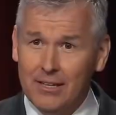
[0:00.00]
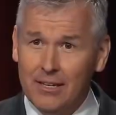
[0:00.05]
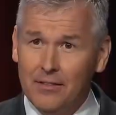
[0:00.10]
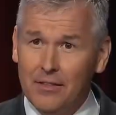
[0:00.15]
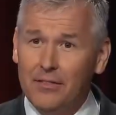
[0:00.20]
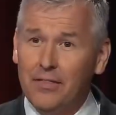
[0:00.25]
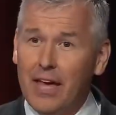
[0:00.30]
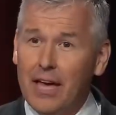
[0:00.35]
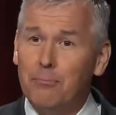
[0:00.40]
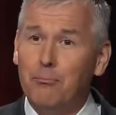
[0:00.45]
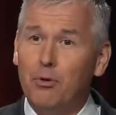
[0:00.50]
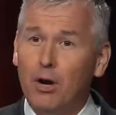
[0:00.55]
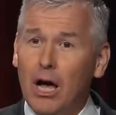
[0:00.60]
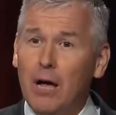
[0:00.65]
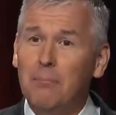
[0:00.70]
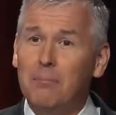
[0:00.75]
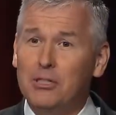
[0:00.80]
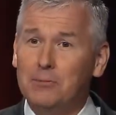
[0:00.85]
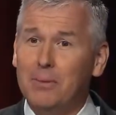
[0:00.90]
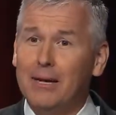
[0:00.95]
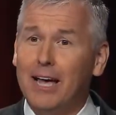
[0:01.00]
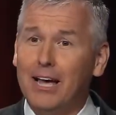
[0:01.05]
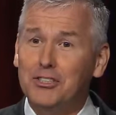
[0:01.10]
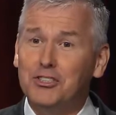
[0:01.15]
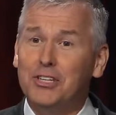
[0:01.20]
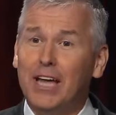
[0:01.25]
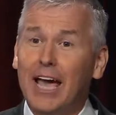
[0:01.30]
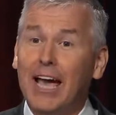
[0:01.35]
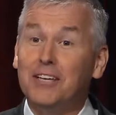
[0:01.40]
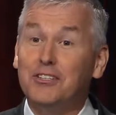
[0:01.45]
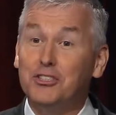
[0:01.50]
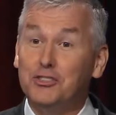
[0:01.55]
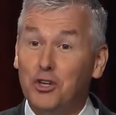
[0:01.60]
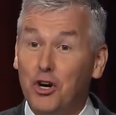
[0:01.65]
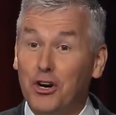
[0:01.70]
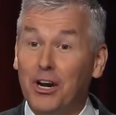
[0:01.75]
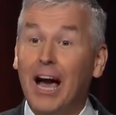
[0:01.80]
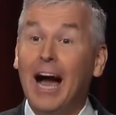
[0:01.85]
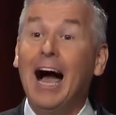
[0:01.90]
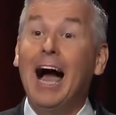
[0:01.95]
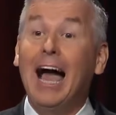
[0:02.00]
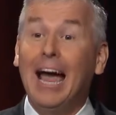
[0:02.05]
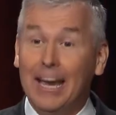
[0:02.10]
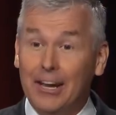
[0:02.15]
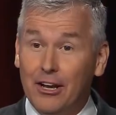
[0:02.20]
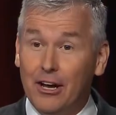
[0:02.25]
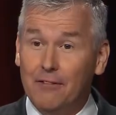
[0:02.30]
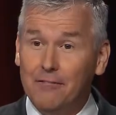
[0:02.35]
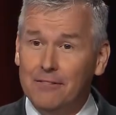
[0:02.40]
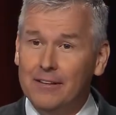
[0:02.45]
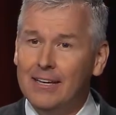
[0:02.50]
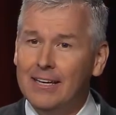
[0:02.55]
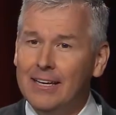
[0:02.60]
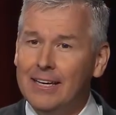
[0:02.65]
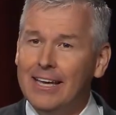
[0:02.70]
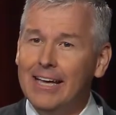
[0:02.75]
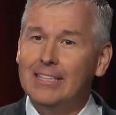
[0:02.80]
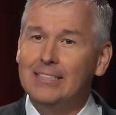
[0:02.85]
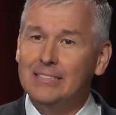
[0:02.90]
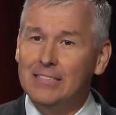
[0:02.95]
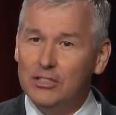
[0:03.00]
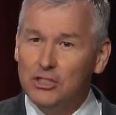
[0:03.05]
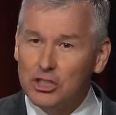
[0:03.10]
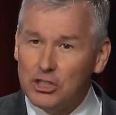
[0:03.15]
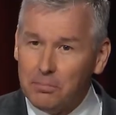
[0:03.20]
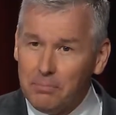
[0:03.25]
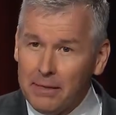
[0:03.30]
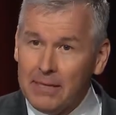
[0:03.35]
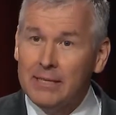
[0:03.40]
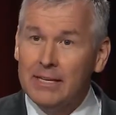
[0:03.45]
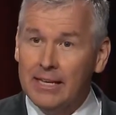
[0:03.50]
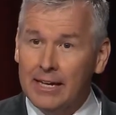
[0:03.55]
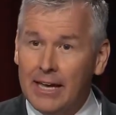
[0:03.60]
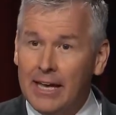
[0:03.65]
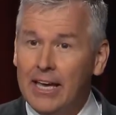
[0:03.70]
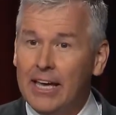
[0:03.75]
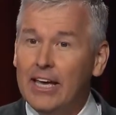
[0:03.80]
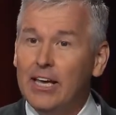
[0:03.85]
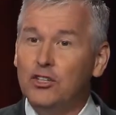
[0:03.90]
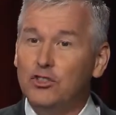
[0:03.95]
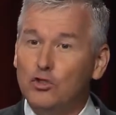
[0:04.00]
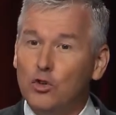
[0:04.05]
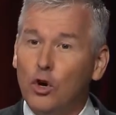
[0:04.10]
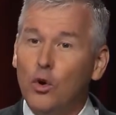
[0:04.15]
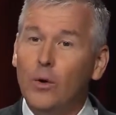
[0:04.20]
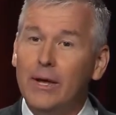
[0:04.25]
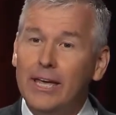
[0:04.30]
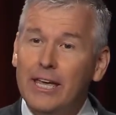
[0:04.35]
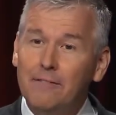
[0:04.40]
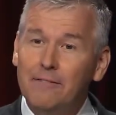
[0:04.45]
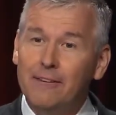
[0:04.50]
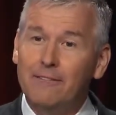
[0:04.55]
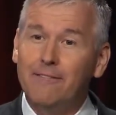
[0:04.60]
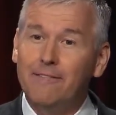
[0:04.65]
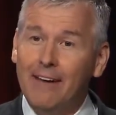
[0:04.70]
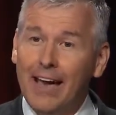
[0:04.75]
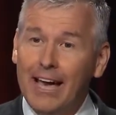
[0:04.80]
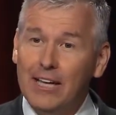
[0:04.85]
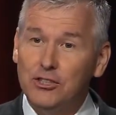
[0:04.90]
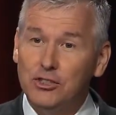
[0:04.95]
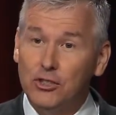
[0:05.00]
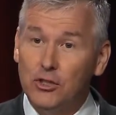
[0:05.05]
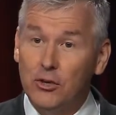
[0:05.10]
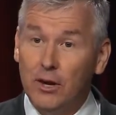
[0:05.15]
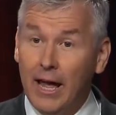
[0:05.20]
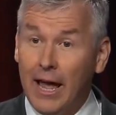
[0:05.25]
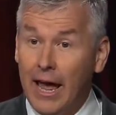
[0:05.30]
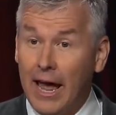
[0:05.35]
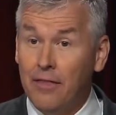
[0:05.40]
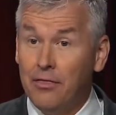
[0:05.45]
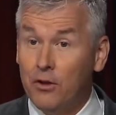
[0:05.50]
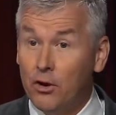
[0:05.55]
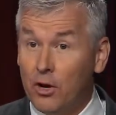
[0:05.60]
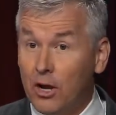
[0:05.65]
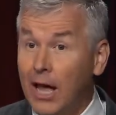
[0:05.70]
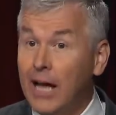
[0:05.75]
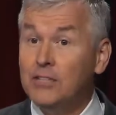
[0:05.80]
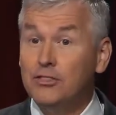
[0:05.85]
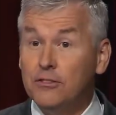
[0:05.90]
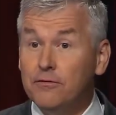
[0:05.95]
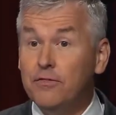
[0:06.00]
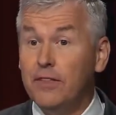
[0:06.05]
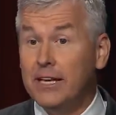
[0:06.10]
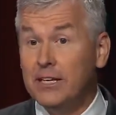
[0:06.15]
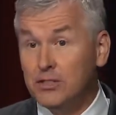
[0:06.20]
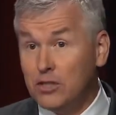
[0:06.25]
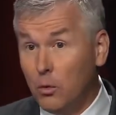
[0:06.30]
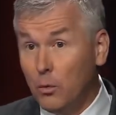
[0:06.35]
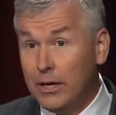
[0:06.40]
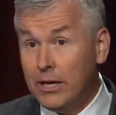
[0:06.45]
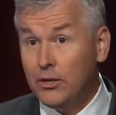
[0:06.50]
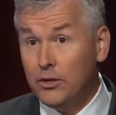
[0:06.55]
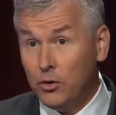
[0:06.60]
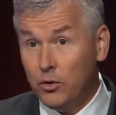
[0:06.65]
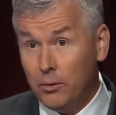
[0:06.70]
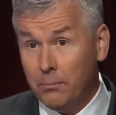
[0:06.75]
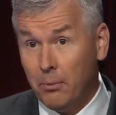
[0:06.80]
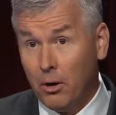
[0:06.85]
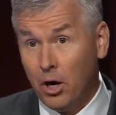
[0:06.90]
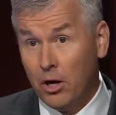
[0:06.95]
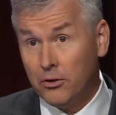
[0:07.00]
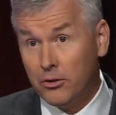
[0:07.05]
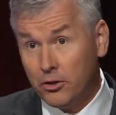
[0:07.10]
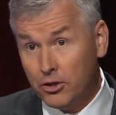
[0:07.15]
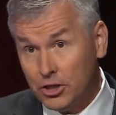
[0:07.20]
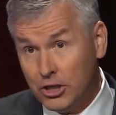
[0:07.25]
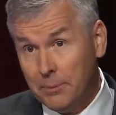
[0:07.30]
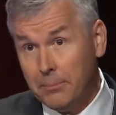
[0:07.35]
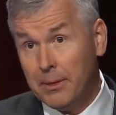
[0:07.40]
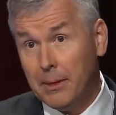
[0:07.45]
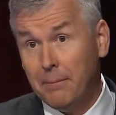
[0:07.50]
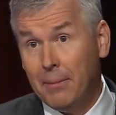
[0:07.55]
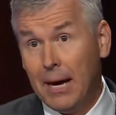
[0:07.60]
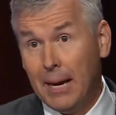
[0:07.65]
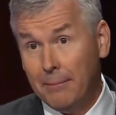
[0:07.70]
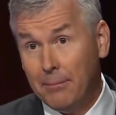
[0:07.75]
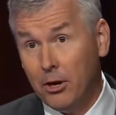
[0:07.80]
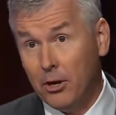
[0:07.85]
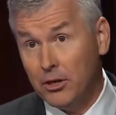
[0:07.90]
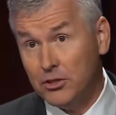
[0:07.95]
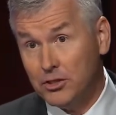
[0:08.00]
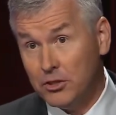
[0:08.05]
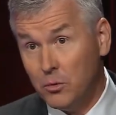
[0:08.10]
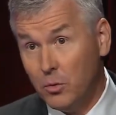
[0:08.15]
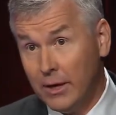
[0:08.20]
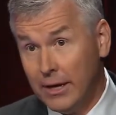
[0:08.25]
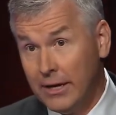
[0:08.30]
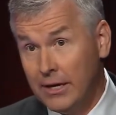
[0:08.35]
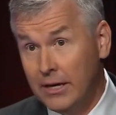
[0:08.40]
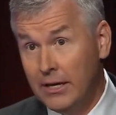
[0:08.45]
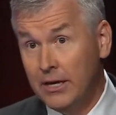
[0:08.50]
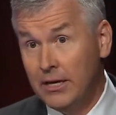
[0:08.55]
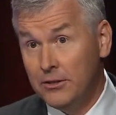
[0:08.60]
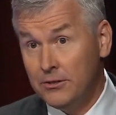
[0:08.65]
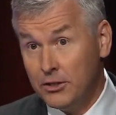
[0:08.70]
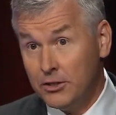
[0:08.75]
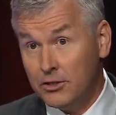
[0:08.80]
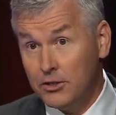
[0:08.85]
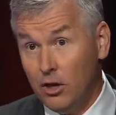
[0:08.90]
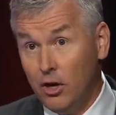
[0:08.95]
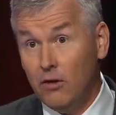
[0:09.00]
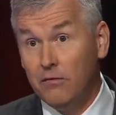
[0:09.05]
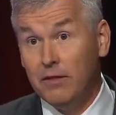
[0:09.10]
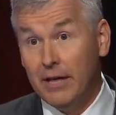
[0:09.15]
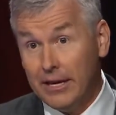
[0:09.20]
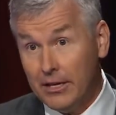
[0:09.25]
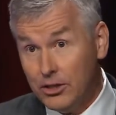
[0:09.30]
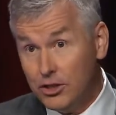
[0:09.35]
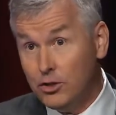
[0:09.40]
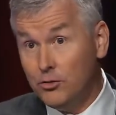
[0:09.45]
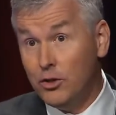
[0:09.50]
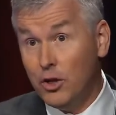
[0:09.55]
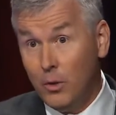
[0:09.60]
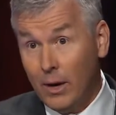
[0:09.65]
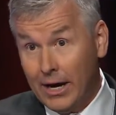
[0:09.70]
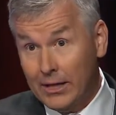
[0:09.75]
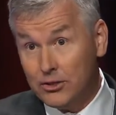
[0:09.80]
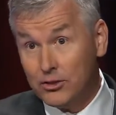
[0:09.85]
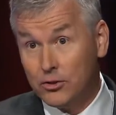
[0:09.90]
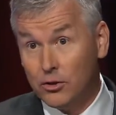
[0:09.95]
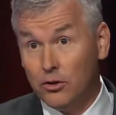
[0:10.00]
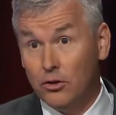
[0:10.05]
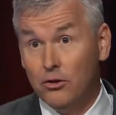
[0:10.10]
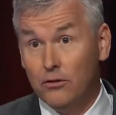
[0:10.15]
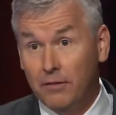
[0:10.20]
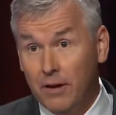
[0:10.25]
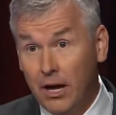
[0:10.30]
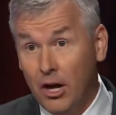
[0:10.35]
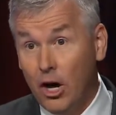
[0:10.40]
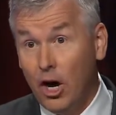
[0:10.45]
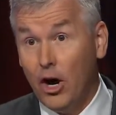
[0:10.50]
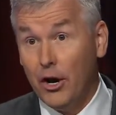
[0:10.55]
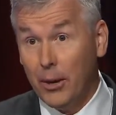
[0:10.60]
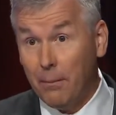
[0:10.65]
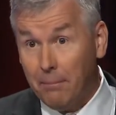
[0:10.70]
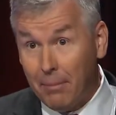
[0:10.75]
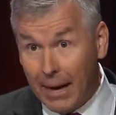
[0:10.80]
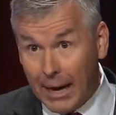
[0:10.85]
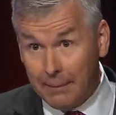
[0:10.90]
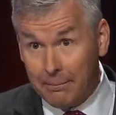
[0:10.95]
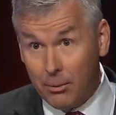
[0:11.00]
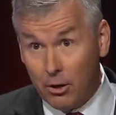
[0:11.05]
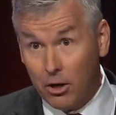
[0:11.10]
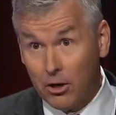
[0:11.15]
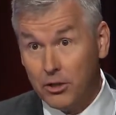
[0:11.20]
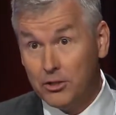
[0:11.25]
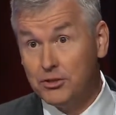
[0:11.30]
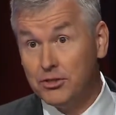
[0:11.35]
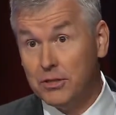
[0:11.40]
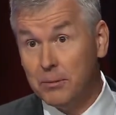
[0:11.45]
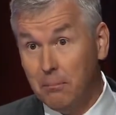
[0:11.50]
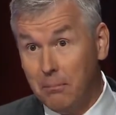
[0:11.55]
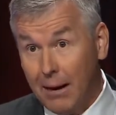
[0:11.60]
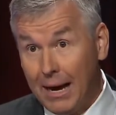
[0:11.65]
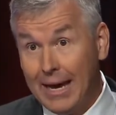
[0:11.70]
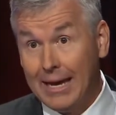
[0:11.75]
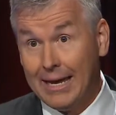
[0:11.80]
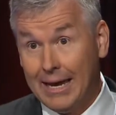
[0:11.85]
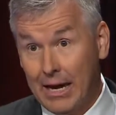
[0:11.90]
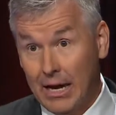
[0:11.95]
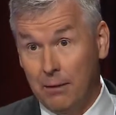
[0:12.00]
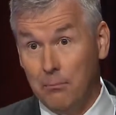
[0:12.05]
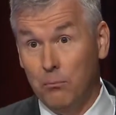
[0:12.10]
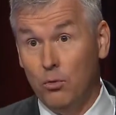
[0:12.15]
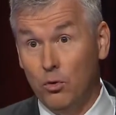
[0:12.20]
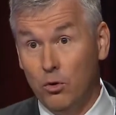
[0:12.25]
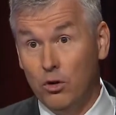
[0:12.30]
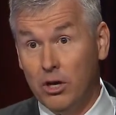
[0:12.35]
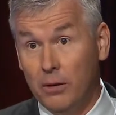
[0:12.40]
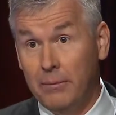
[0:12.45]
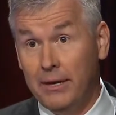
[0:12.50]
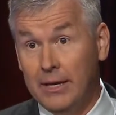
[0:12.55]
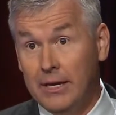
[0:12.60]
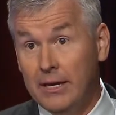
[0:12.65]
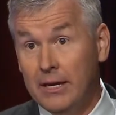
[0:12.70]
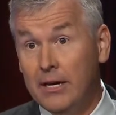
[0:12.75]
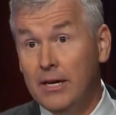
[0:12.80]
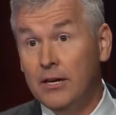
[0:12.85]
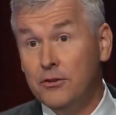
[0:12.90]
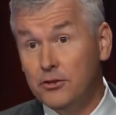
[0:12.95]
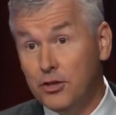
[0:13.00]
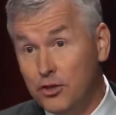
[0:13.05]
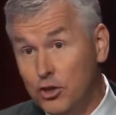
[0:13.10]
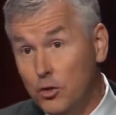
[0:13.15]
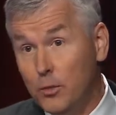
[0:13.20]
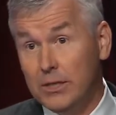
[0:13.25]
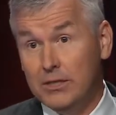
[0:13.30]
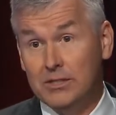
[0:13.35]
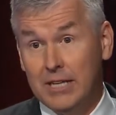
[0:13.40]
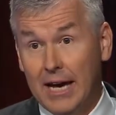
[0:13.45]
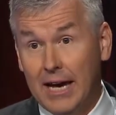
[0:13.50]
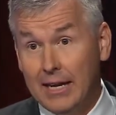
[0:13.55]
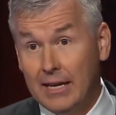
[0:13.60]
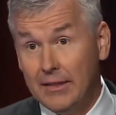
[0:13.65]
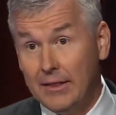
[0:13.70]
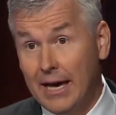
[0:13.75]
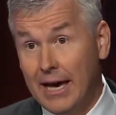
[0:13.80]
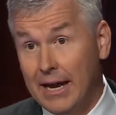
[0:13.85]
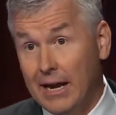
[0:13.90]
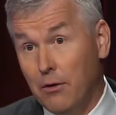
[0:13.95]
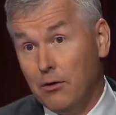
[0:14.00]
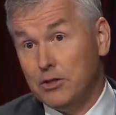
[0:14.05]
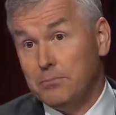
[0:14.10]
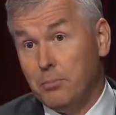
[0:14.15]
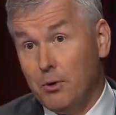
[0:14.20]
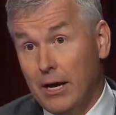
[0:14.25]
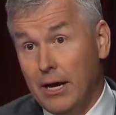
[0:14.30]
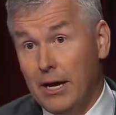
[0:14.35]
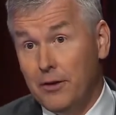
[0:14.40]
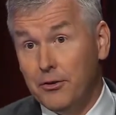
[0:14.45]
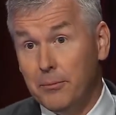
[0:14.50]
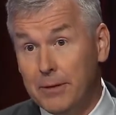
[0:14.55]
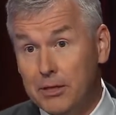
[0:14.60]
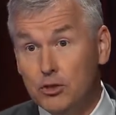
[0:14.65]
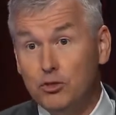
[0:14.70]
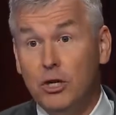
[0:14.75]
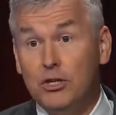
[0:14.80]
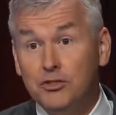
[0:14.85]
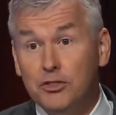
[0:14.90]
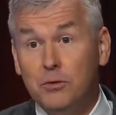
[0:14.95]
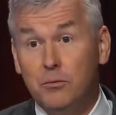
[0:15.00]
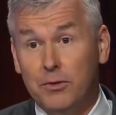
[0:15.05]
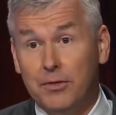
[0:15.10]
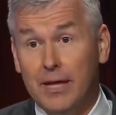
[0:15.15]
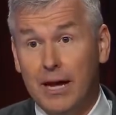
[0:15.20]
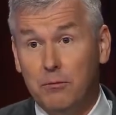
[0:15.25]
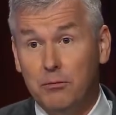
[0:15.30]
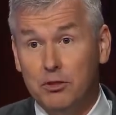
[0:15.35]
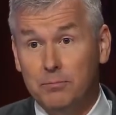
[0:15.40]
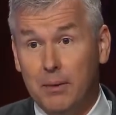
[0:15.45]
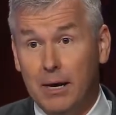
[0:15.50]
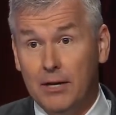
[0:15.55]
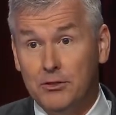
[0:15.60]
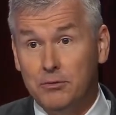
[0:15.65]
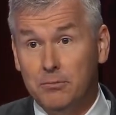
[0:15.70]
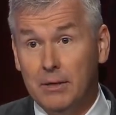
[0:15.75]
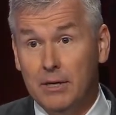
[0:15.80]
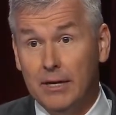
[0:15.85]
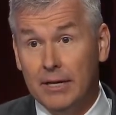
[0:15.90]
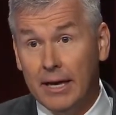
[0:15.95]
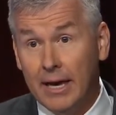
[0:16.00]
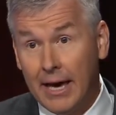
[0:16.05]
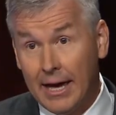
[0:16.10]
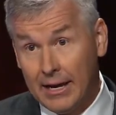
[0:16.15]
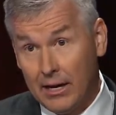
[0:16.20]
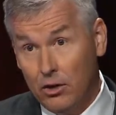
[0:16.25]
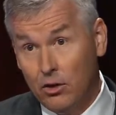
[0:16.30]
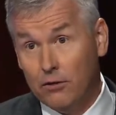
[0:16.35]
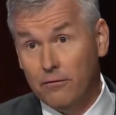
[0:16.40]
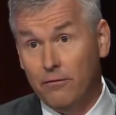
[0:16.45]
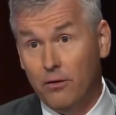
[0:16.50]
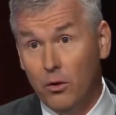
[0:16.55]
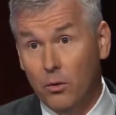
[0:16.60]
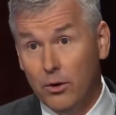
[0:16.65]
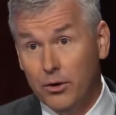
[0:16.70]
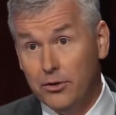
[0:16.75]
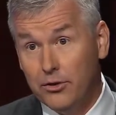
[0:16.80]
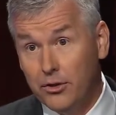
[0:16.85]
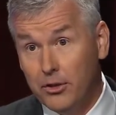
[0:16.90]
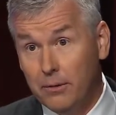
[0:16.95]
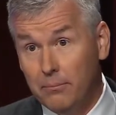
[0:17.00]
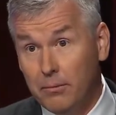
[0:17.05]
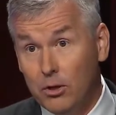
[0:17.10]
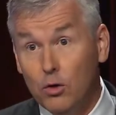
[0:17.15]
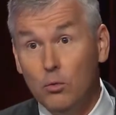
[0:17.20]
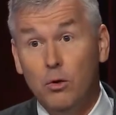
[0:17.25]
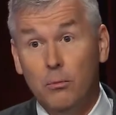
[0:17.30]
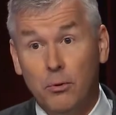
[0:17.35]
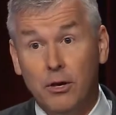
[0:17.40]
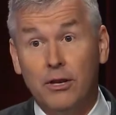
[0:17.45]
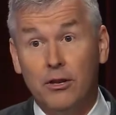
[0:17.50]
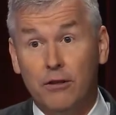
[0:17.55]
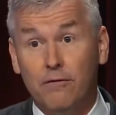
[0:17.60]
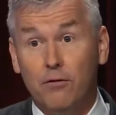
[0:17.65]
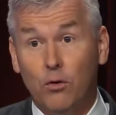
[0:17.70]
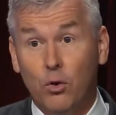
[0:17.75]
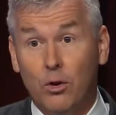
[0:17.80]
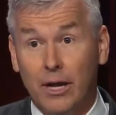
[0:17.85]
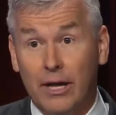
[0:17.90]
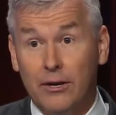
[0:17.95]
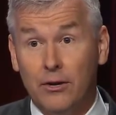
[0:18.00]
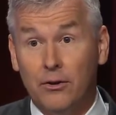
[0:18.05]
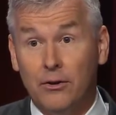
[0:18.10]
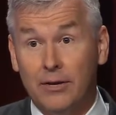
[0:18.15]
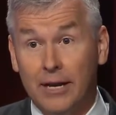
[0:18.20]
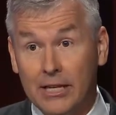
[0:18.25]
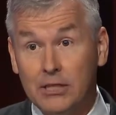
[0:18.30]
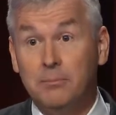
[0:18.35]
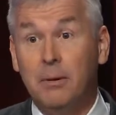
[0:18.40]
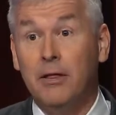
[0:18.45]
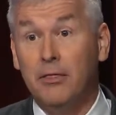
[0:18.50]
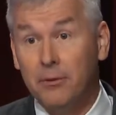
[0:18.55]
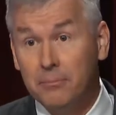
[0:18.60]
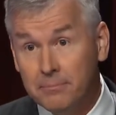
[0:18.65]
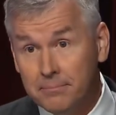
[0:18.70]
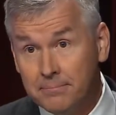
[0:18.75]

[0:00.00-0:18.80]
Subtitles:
that problem is because taxes aren't high enough. It's that spending is growing even faster. And there are lots of things that we can do in partnership in a bipartisan way to solve that. As you know, I serve on a bipartisan, bicameral committee to do exactly that. I was proud to be trusted with that responsibility, and I look forward to the bill we'll bring to the floor later next month.